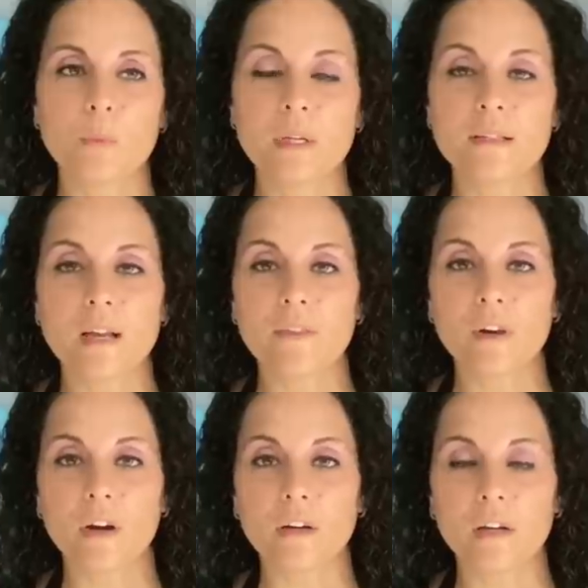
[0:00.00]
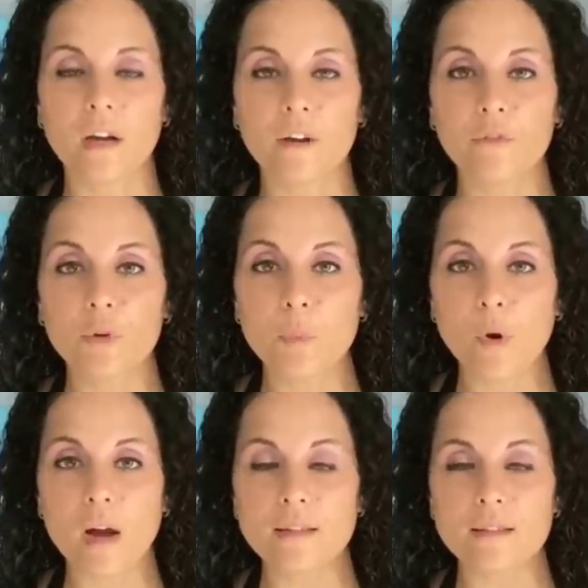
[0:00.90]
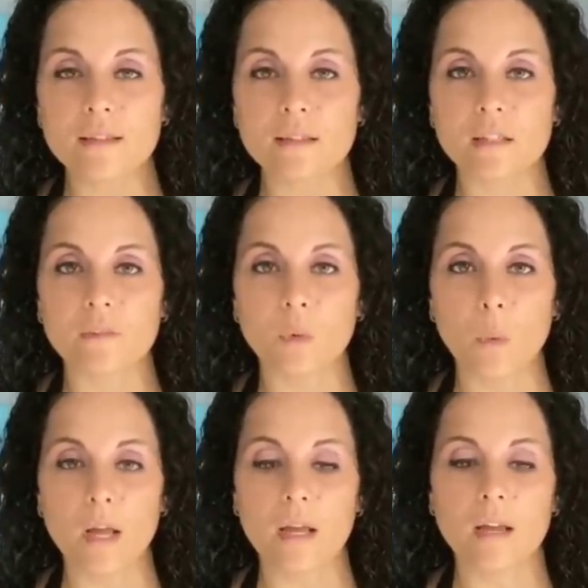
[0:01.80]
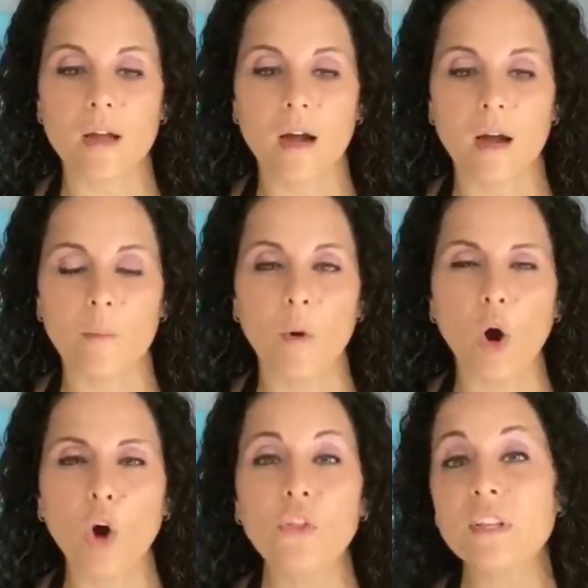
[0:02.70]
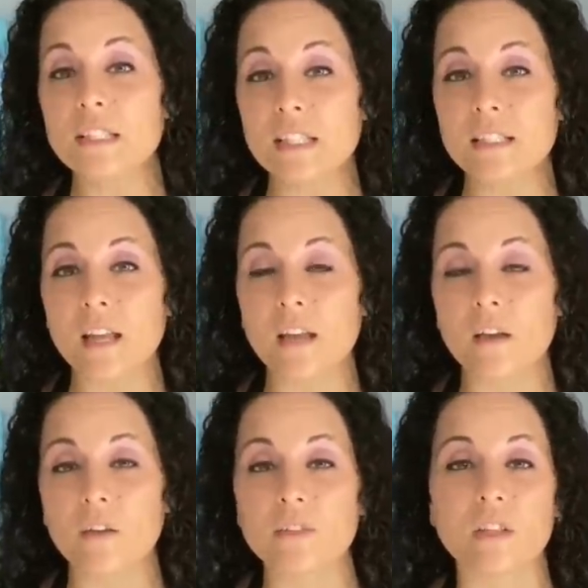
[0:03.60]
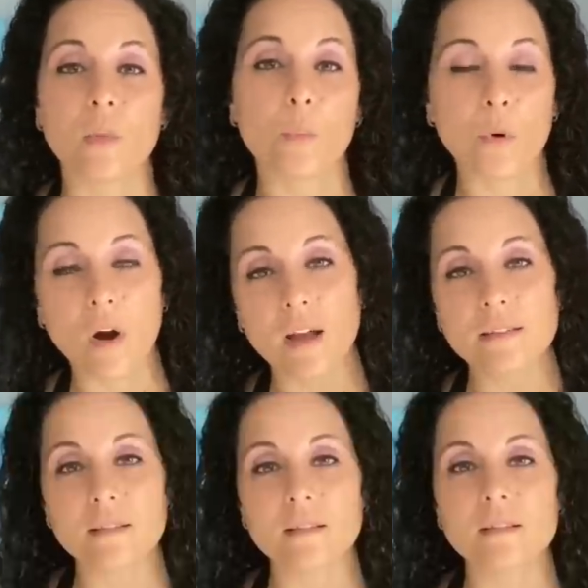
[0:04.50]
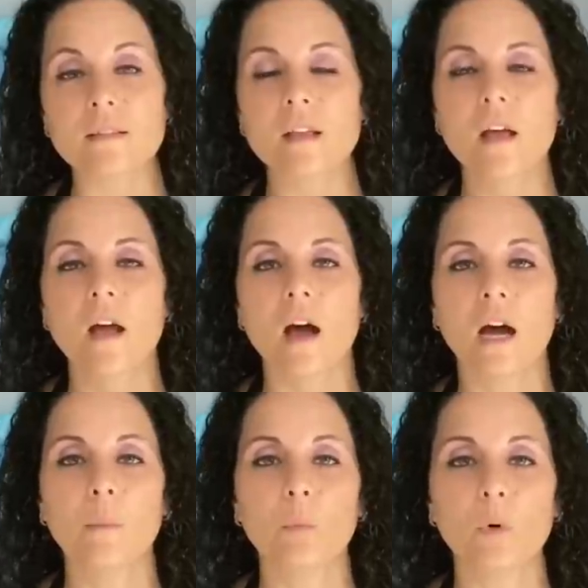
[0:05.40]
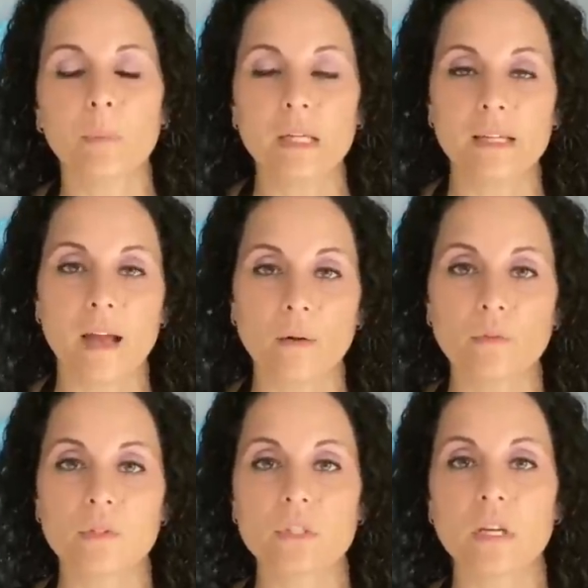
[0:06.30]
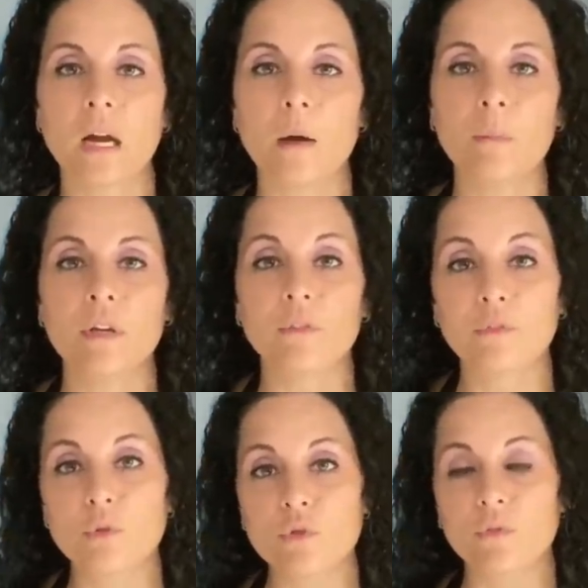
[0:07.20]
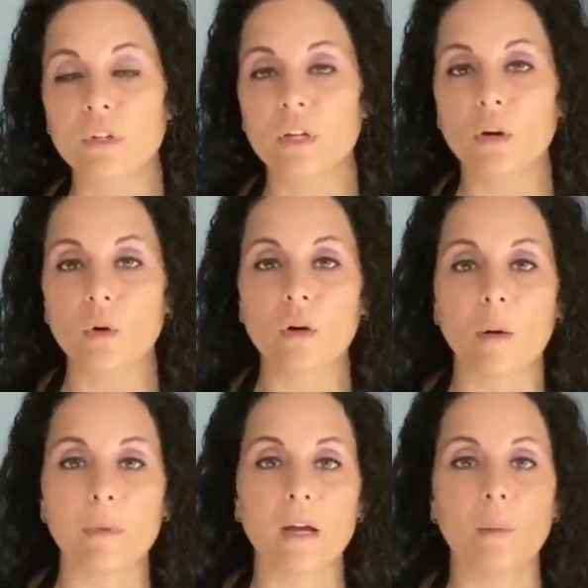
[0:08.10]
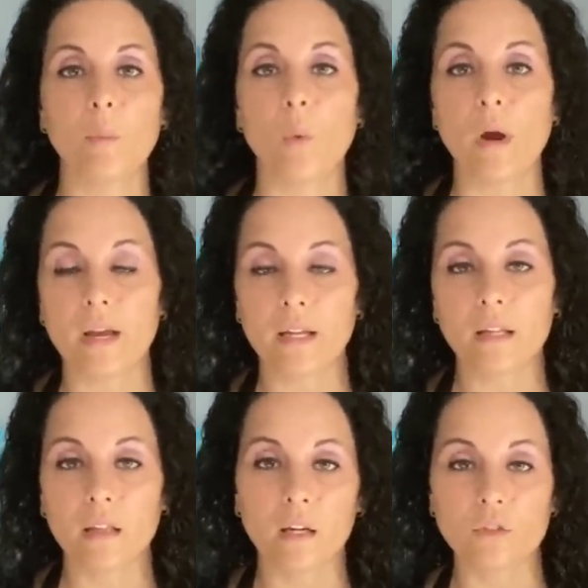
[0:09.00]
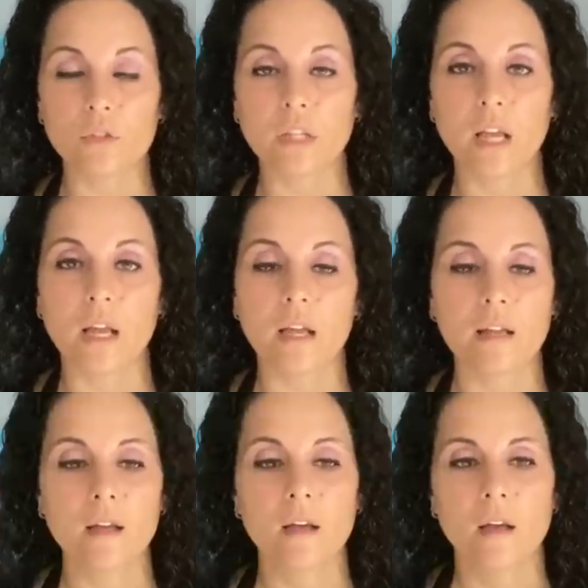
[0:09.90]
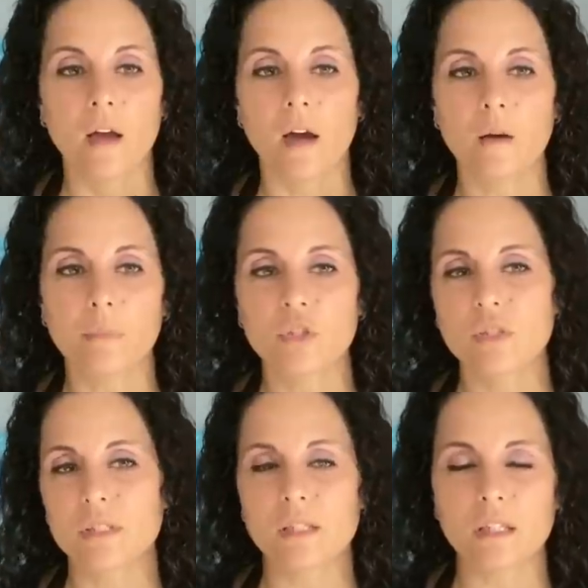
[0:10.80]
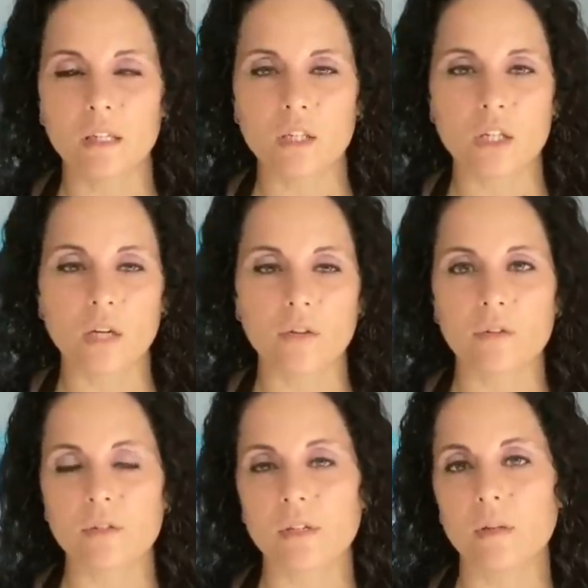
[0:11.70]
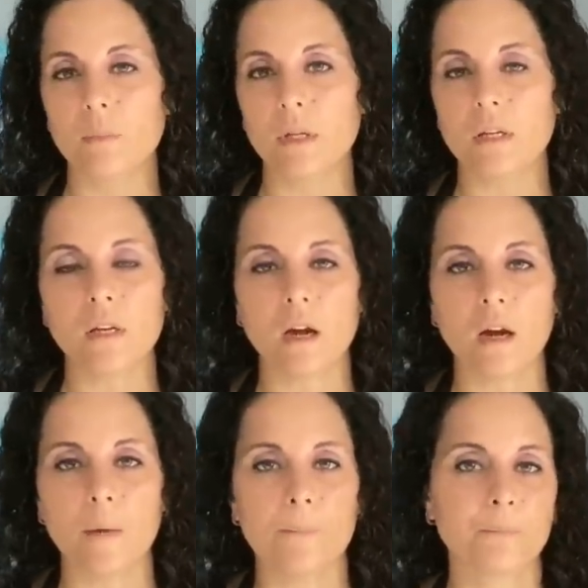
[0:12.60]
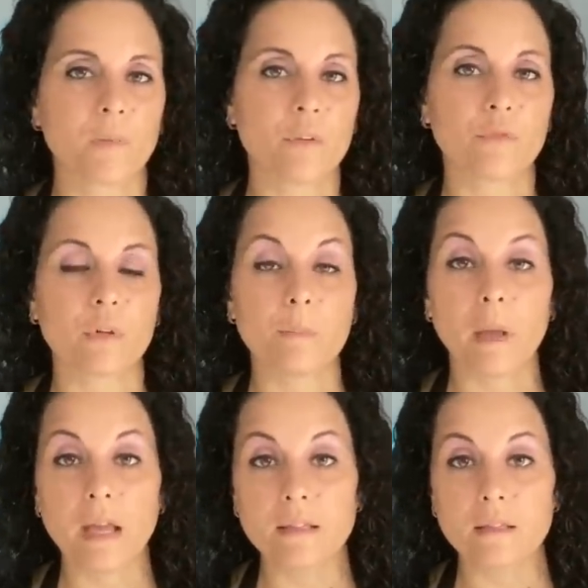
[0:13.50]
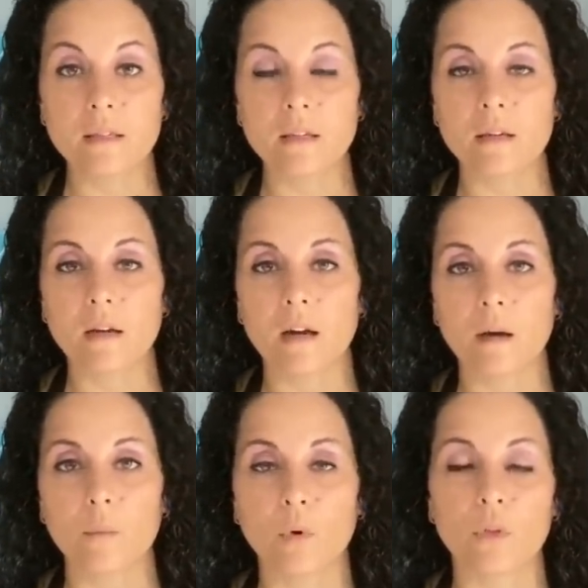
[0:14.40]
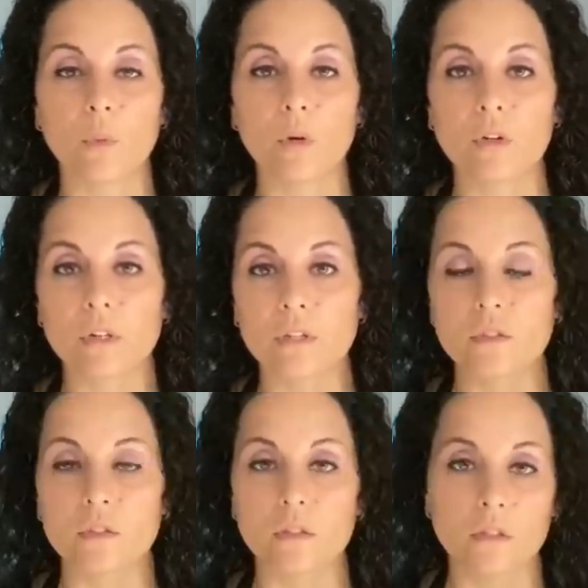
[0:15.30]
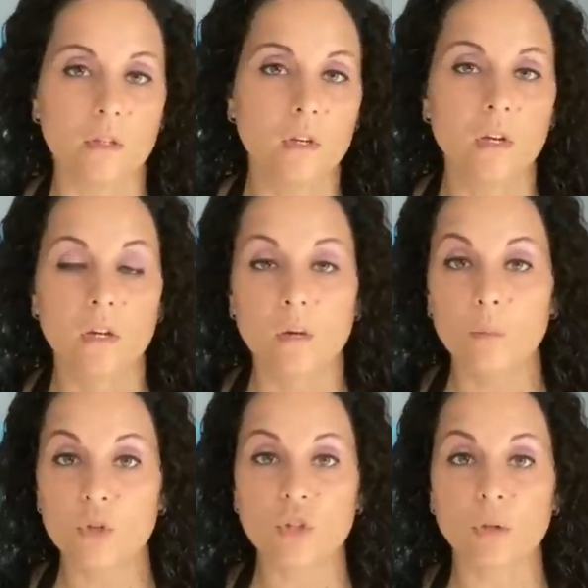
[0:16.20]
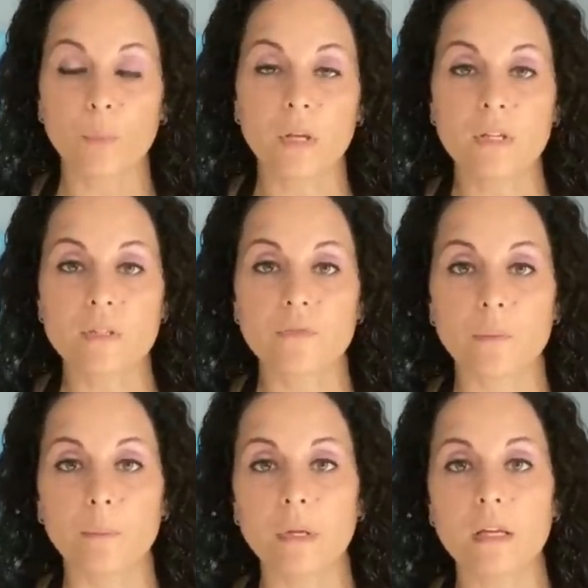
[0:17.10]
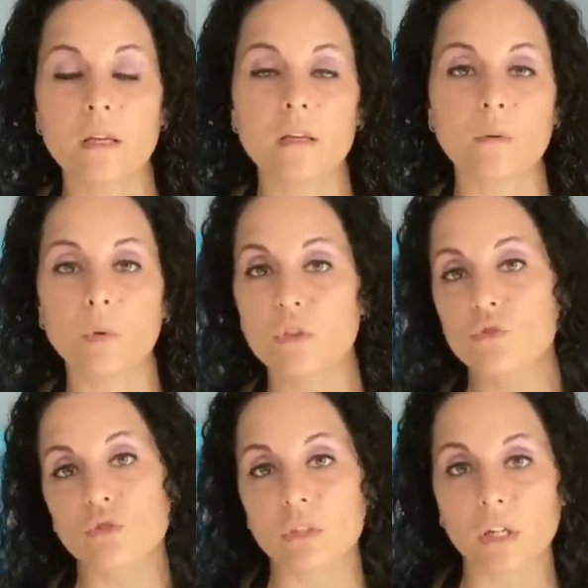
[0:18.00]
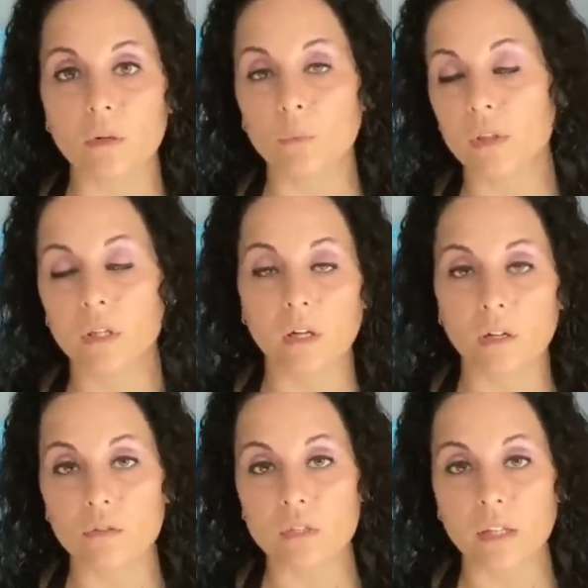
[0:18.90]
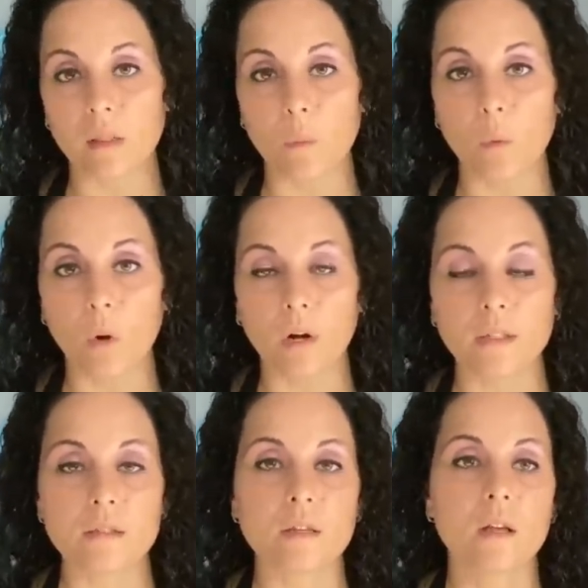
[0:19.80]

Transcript: means I've got a few prizes to give away. All the details and the prizes will be announced in a future video coming up when I hit the 100K. But just in a nutshell, there's going to be a free painting where the winner gets to commission a piece from me with the colors that they want.